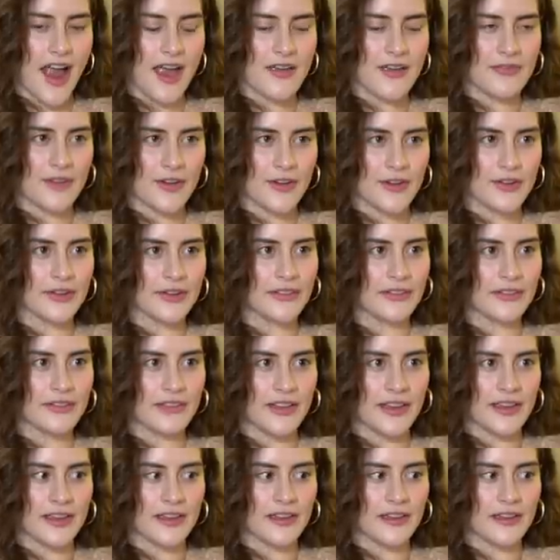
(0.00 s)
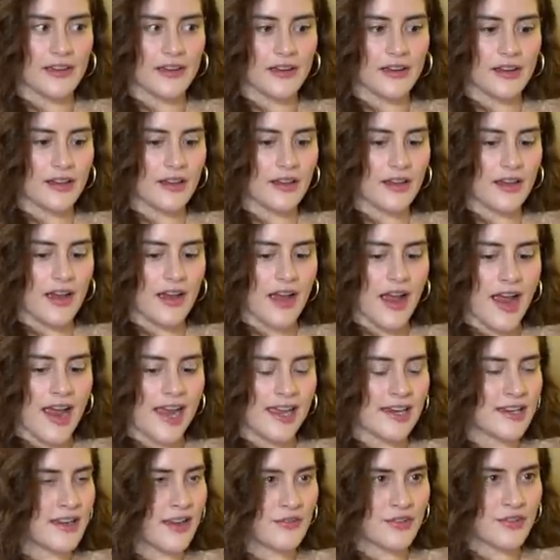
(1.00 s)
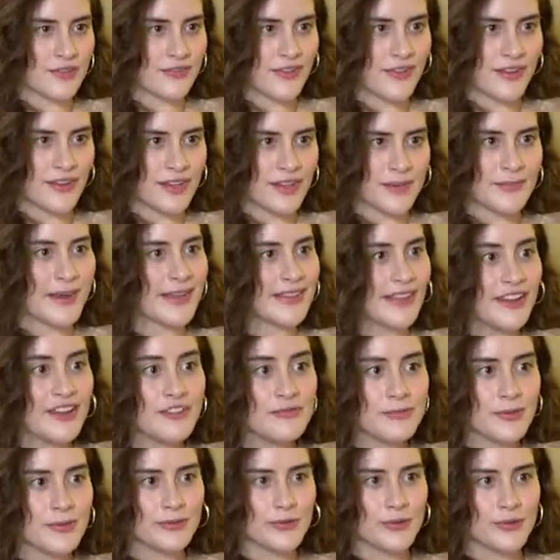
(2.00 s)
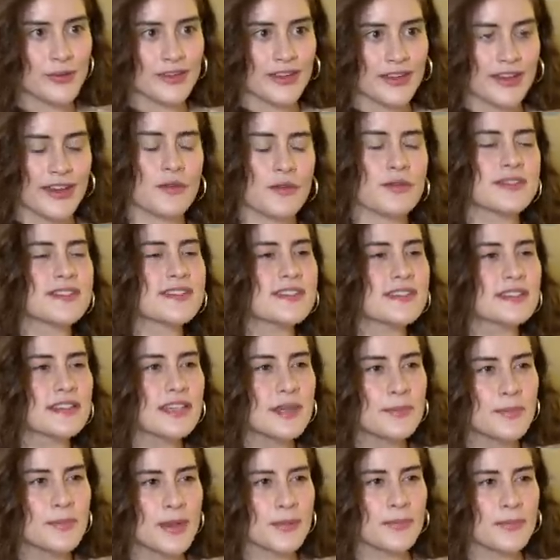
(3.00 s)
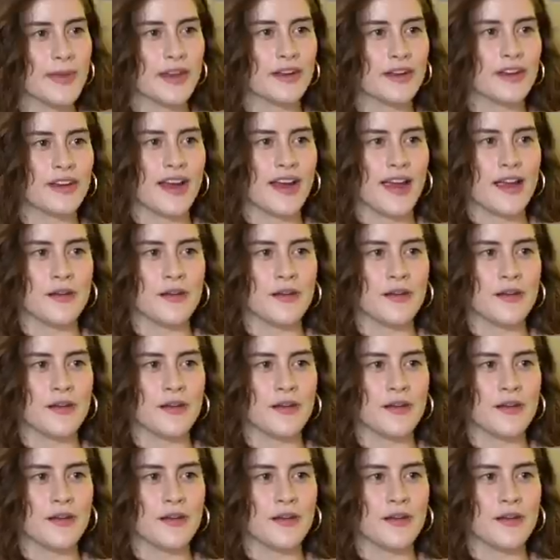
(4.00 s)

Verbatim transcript: I felt like I had never felt in my life before. Like I was sleeping better.